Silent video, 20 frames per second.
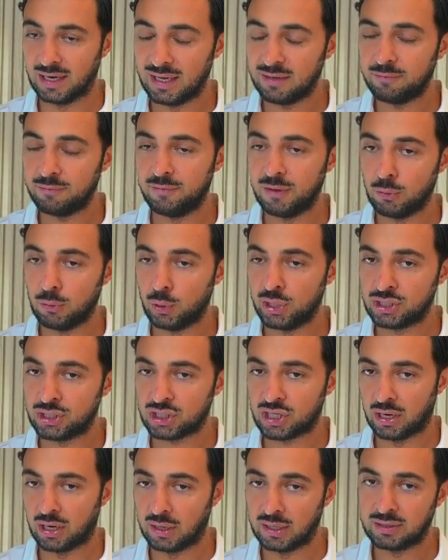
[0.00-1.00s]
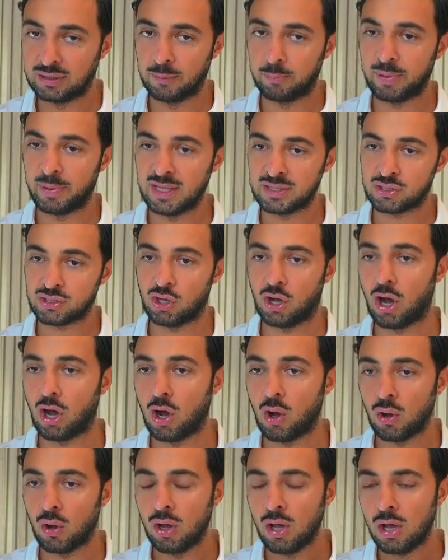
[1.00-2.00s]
If we reach there, it depends all